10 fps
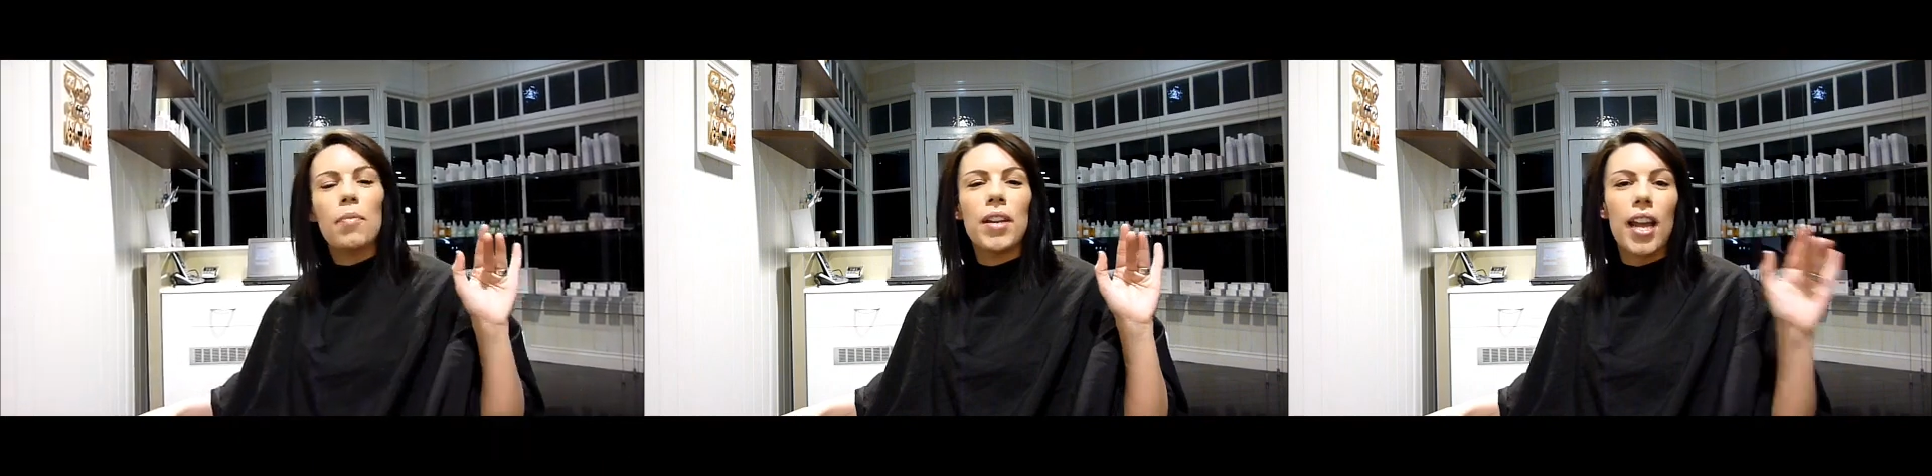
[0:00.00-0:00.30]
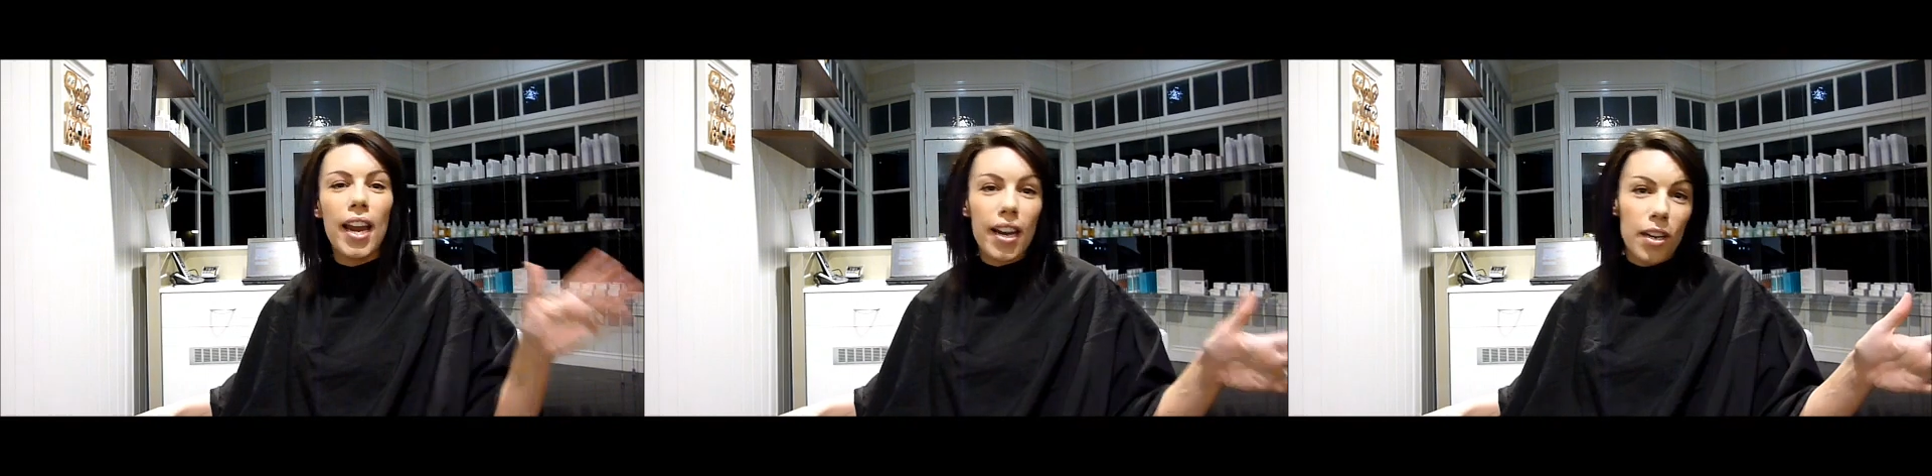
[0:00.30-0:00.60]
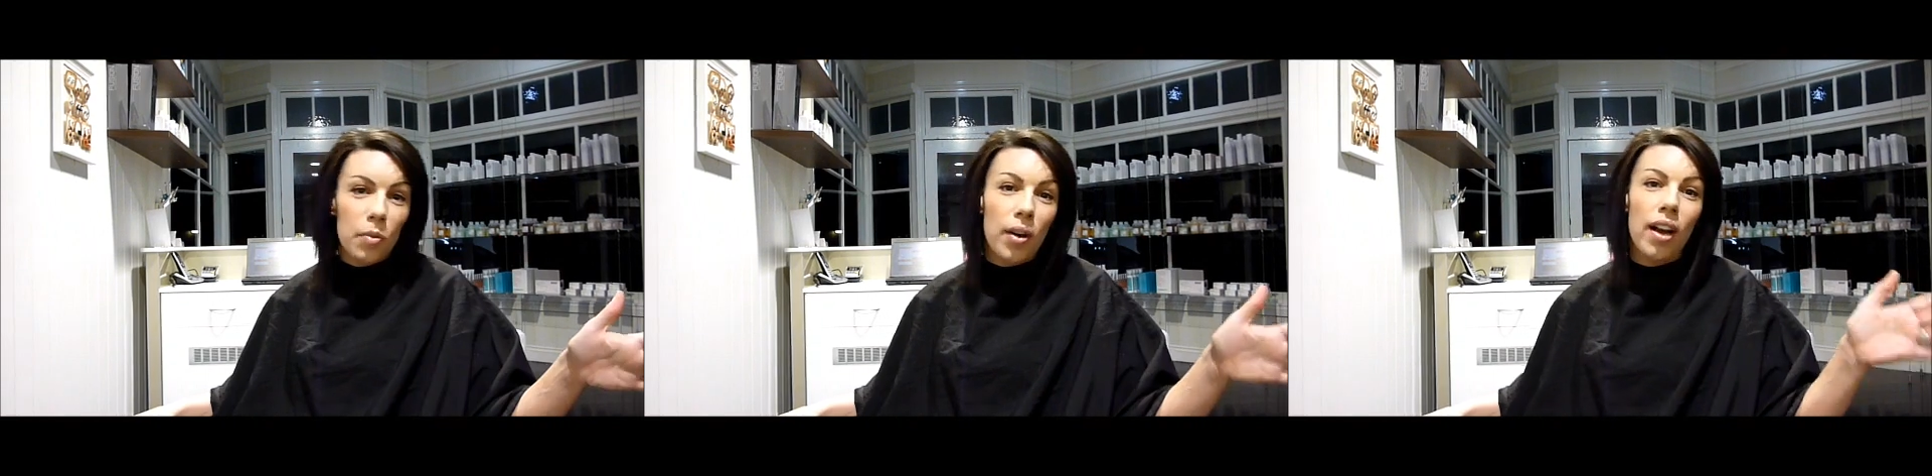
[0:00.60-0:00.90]
I've been
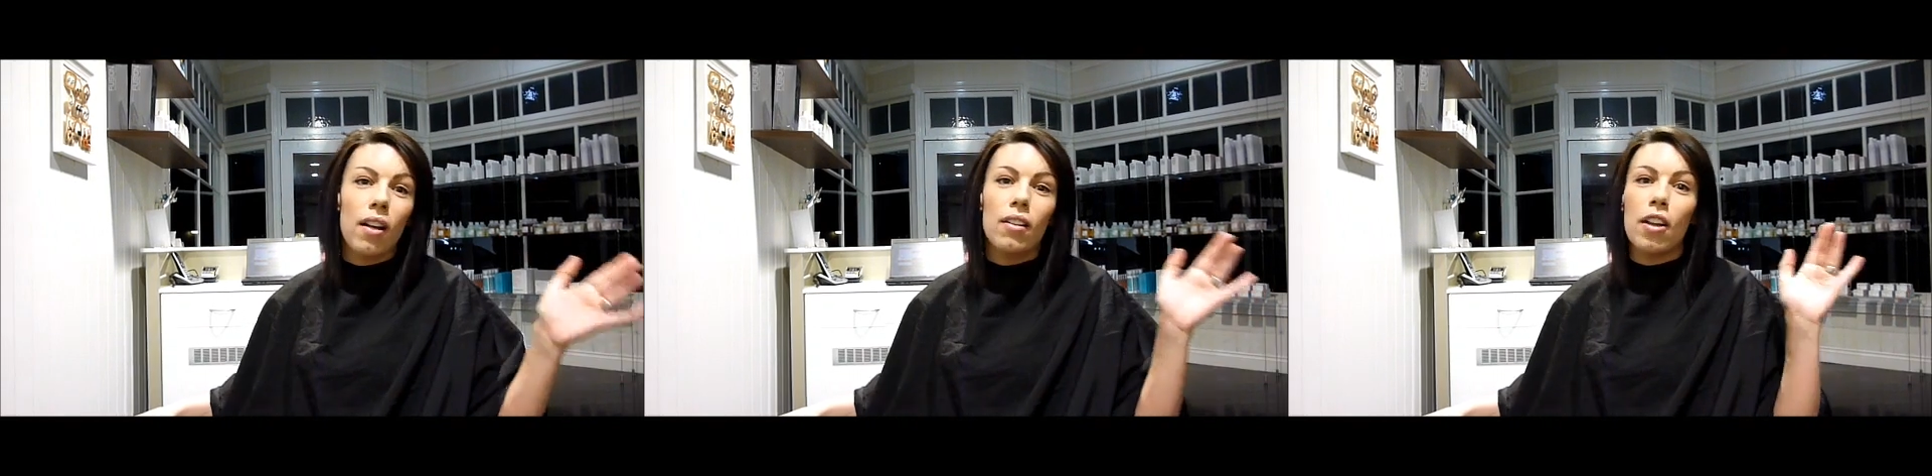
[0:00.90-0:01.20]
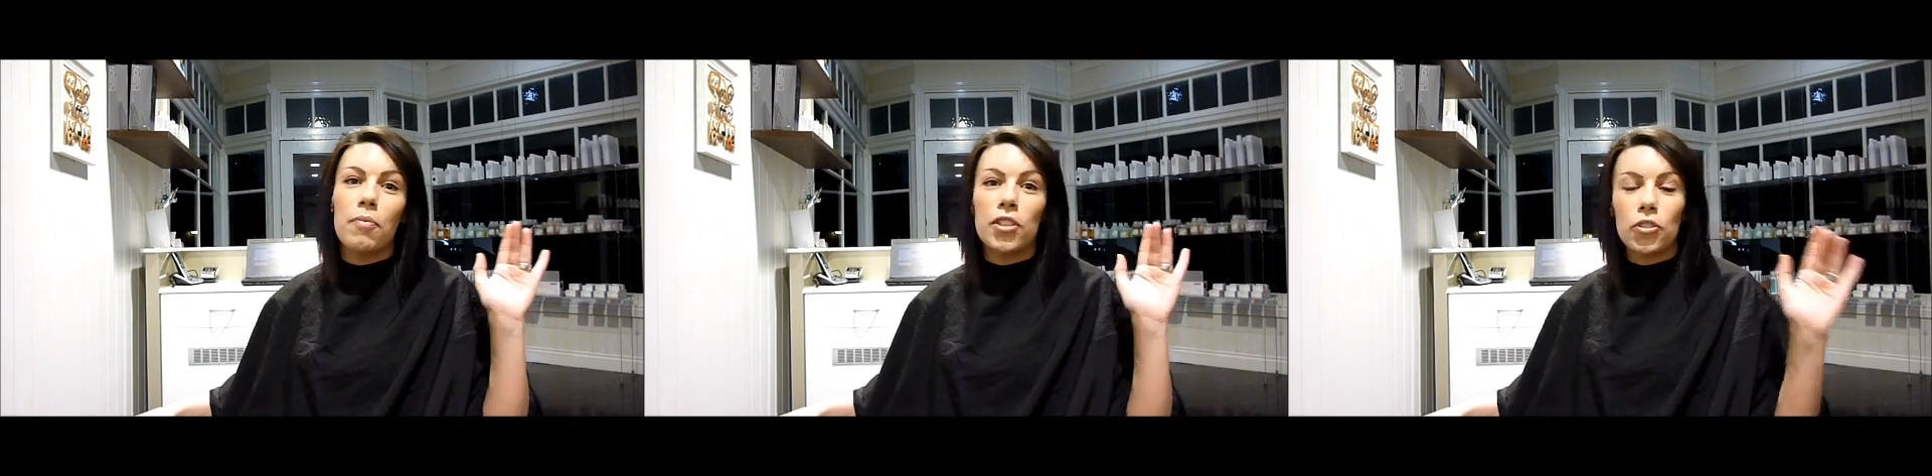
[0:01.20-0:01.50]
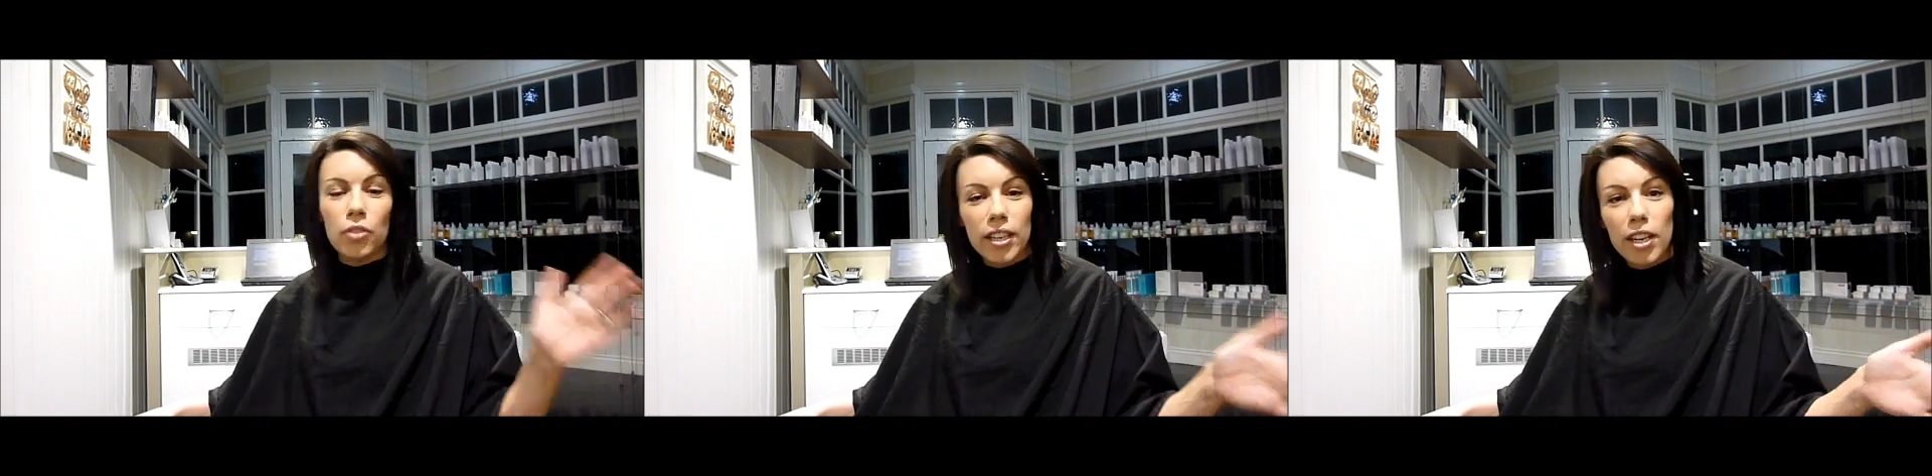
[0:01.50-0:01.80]
eating well, I've been
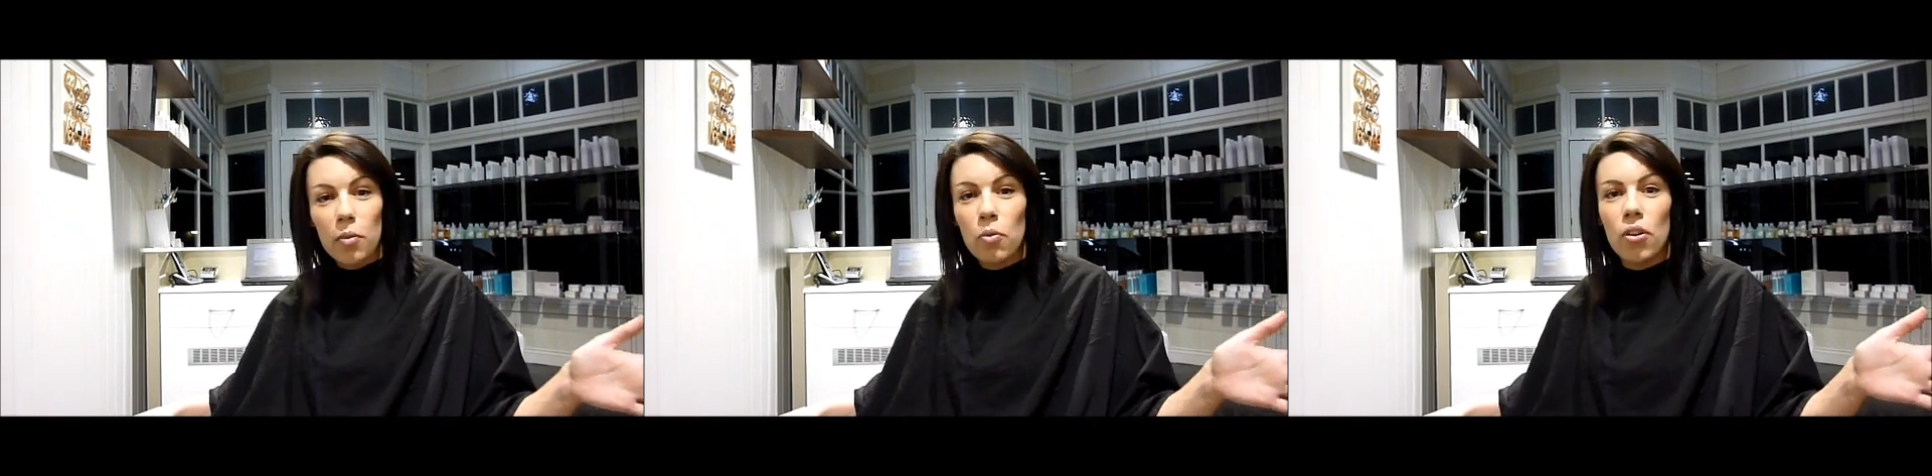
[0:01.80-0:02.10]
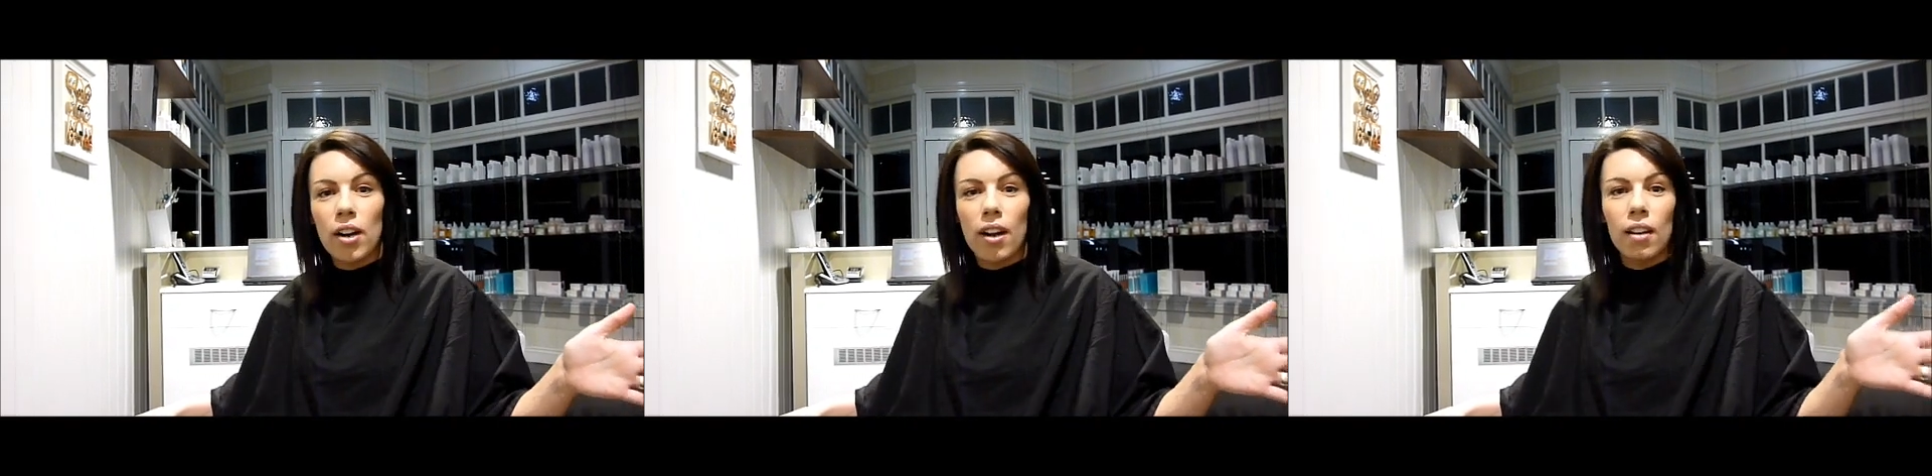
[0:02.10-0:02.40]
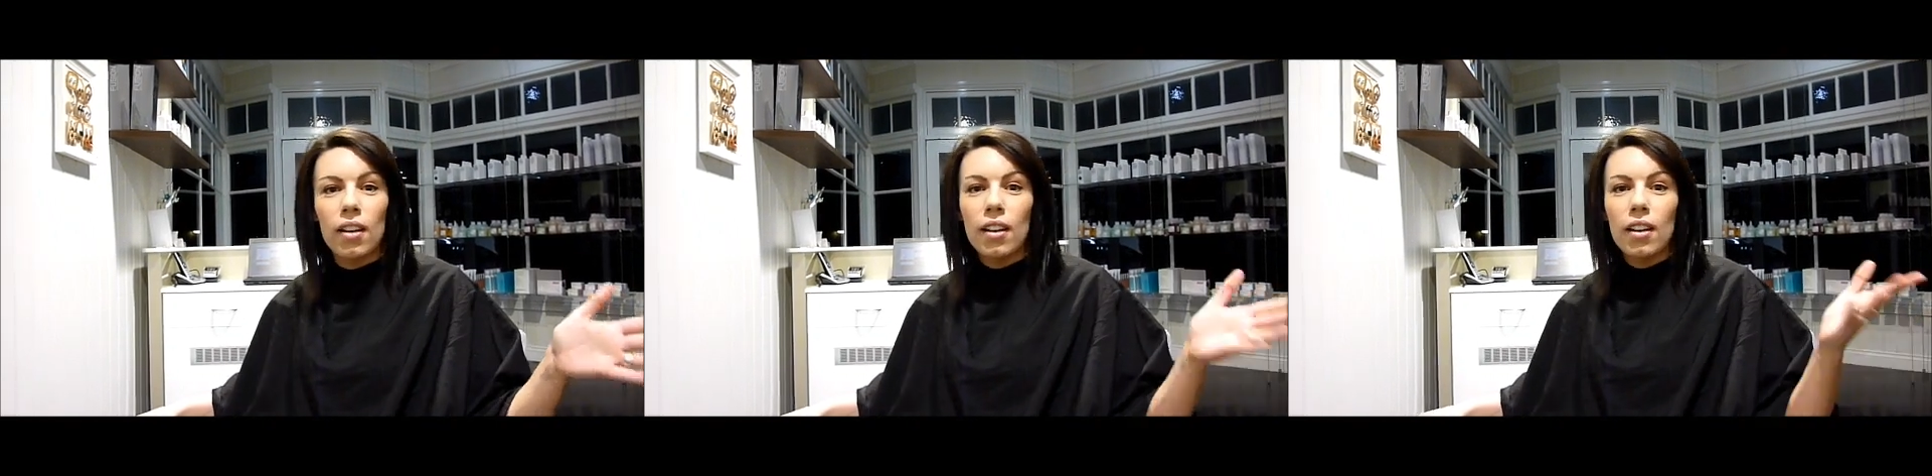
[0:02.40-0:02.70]
drinking
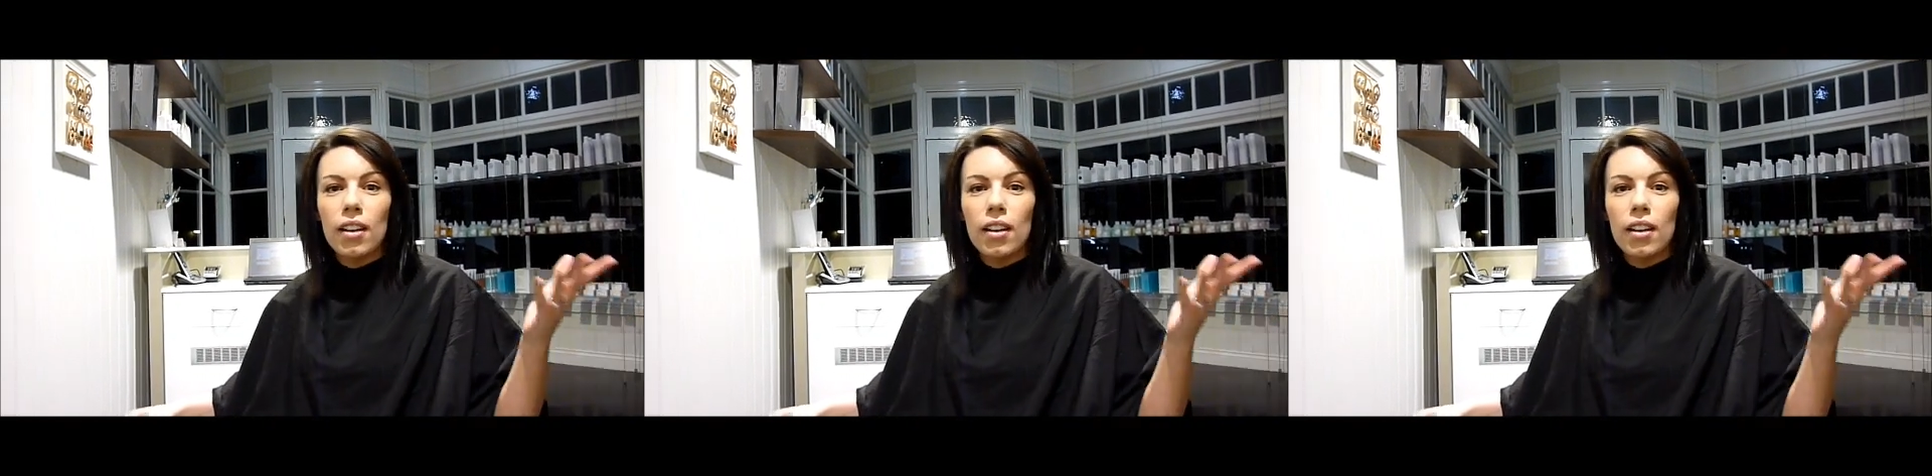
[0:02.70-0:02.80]
water,